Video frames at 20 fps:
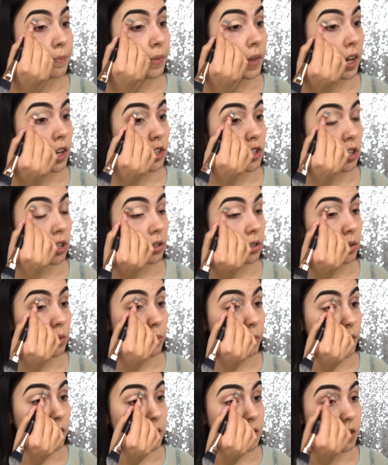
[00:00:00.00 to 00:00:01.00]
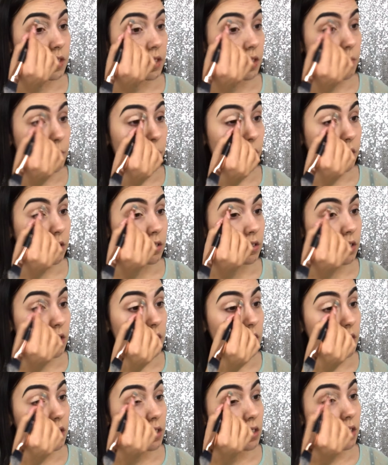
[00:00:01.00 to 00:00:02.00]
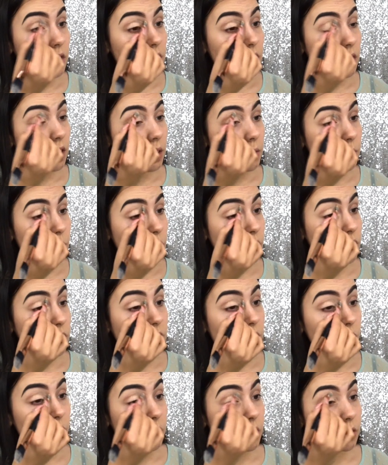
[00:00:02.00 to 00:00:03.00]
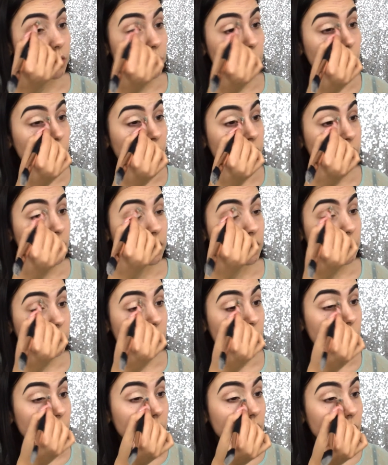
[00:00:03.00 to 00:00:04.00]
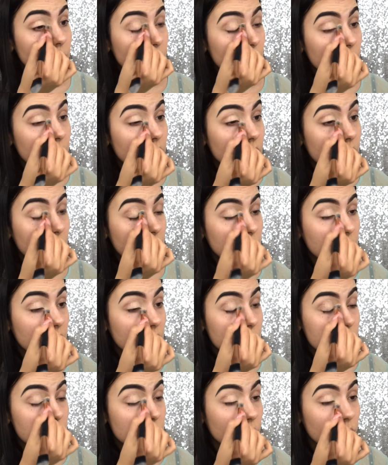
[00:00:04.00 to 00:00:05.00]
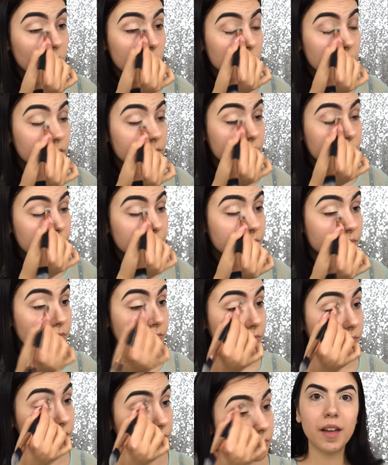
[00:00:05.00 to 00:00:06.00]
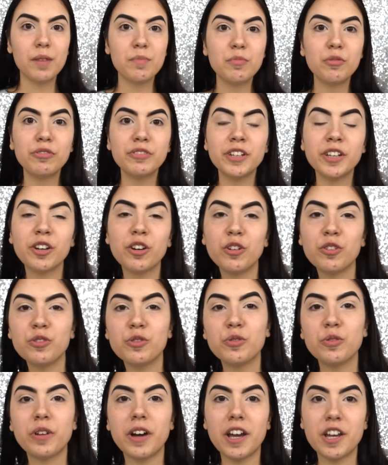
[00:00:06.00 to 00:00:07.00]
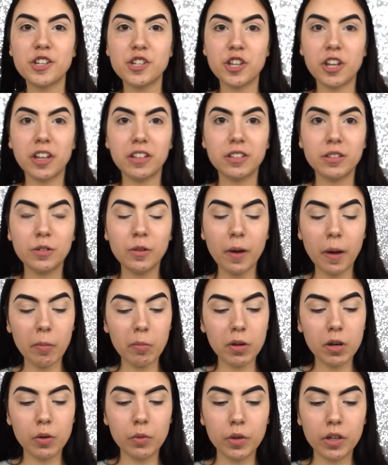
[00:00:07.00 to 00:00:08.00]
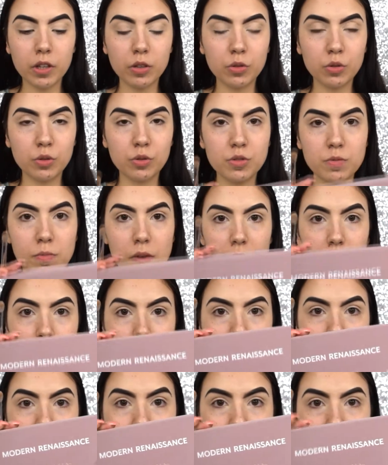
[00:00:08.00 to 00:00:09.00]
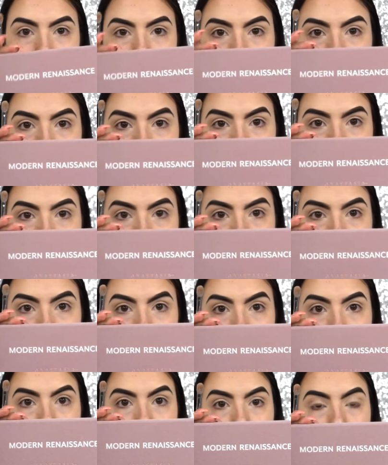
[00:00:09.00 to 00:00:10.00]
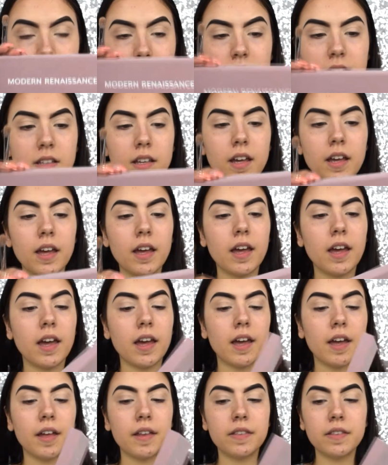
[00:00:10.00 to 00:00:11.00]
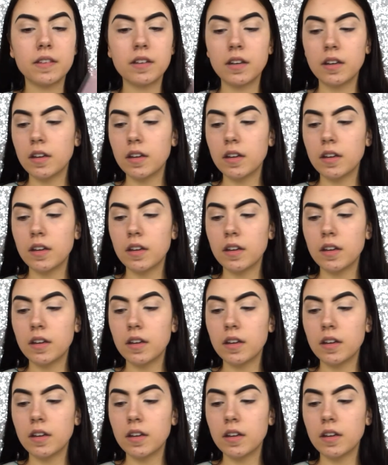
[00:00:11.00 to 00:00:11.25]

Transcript: eyeshadow will stick better. I'm just going to blend it really well, and that's all. Moving on to eyeshadow, I'm going to use my Modern Renaissance palette, and